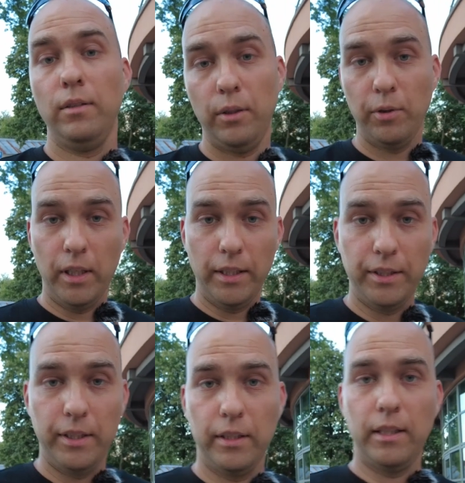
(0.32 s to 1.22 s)
So guys,
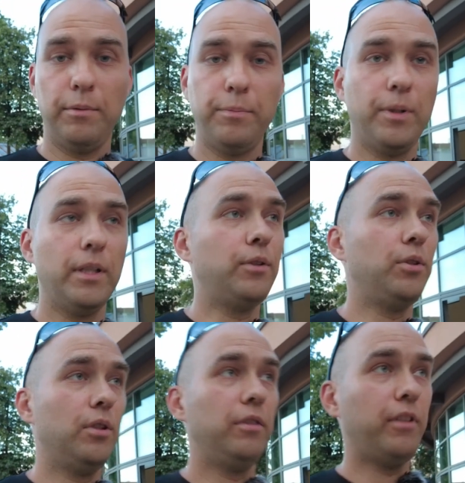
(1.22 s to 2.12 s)
here comes part
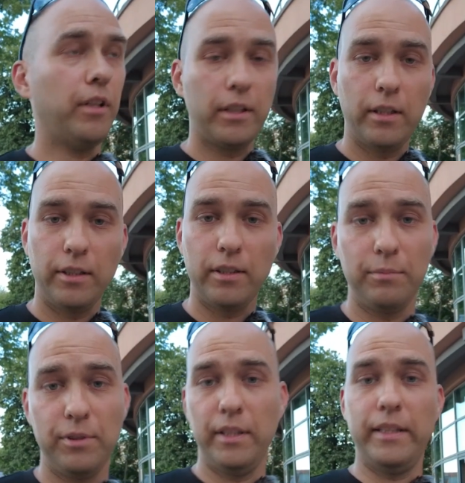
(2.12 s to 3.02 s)
two of our
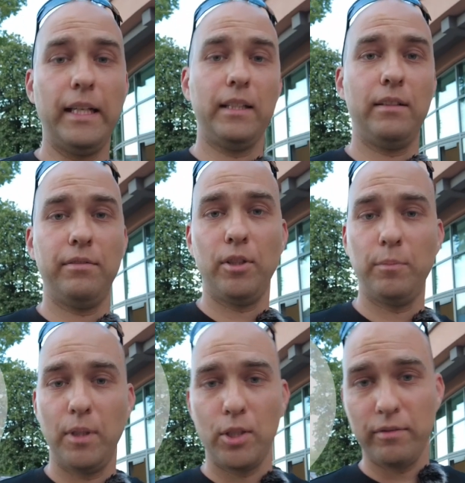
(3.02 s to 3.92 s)
customs detective.
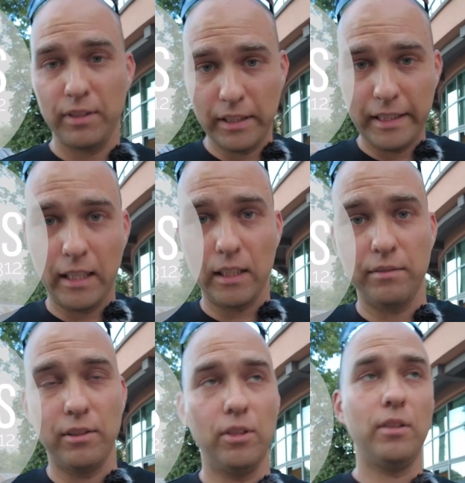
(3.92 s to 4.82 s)
Not much of a
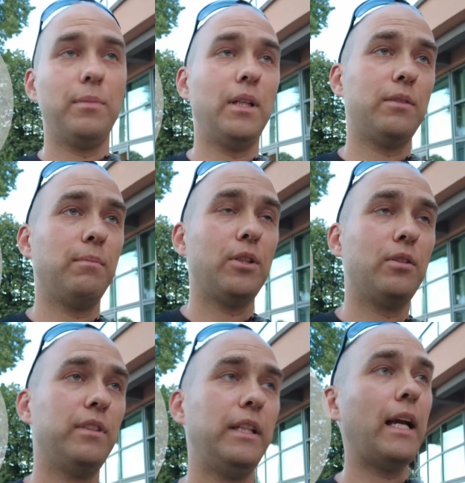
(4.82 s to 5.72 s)
detective and not much
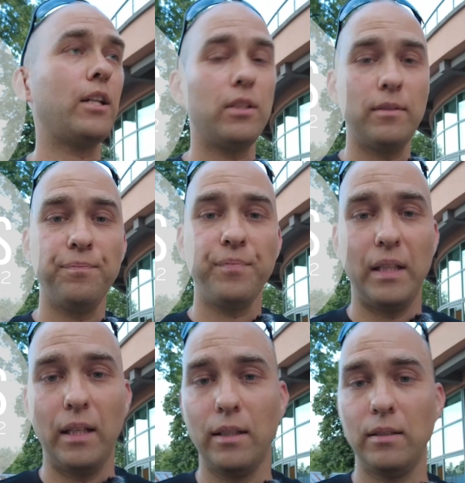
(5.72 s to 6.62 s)
of an action.
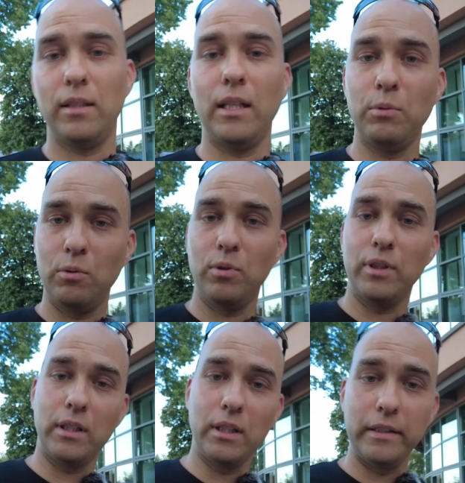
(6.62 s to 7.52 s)
Yesterday we
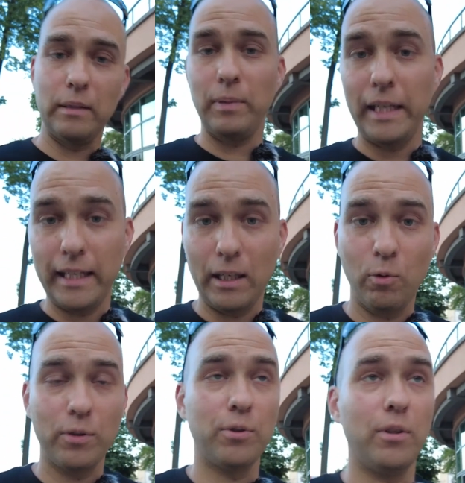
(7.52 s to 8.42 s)
were contemplating
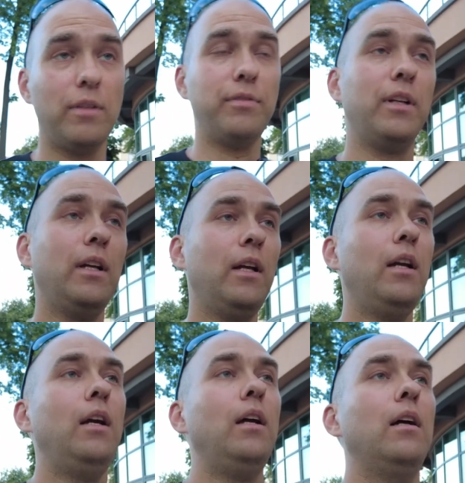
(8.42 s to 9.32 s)
what sort of
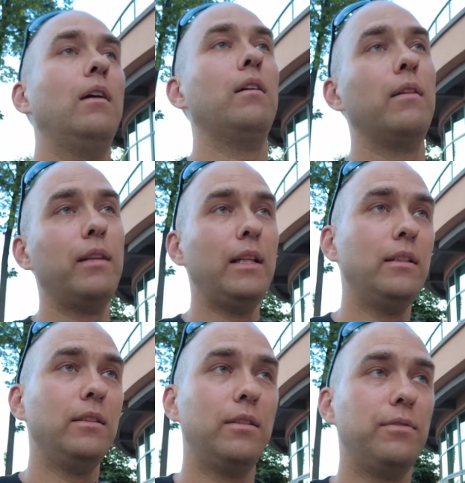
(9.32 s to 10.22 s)
uh,
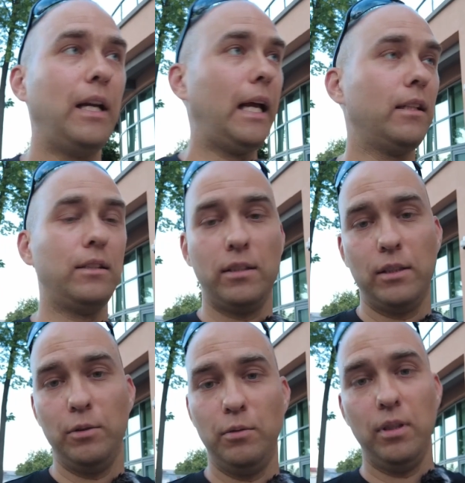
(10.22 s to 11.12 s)
things, facts
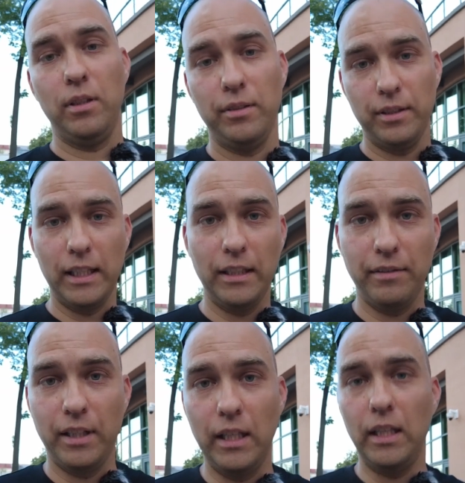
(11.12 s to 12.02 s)
could
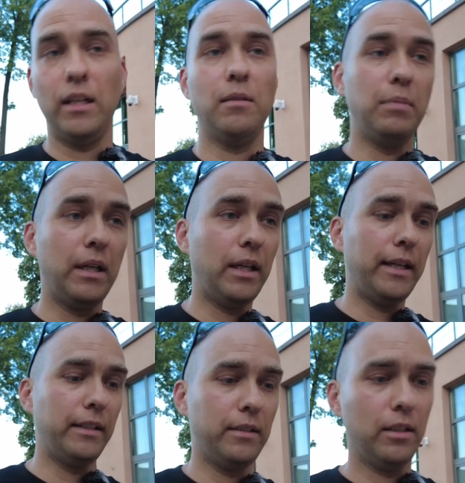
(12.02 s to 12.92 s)
save the
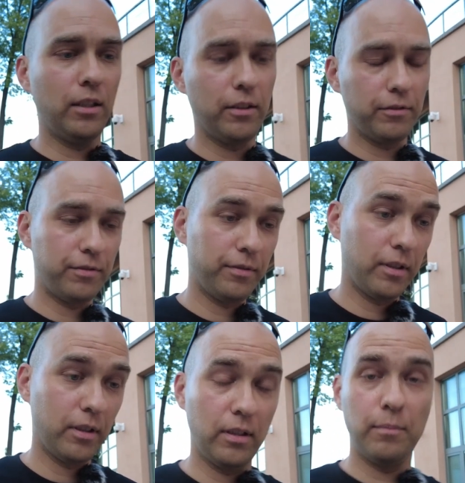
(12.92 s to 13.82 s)
behind of
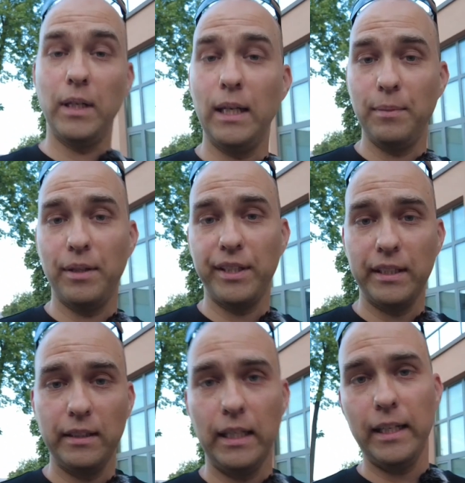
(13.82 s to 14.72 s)
uh, my
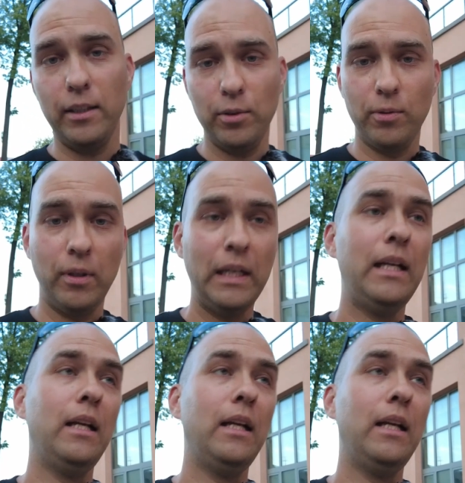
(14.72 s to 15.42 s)
American guy who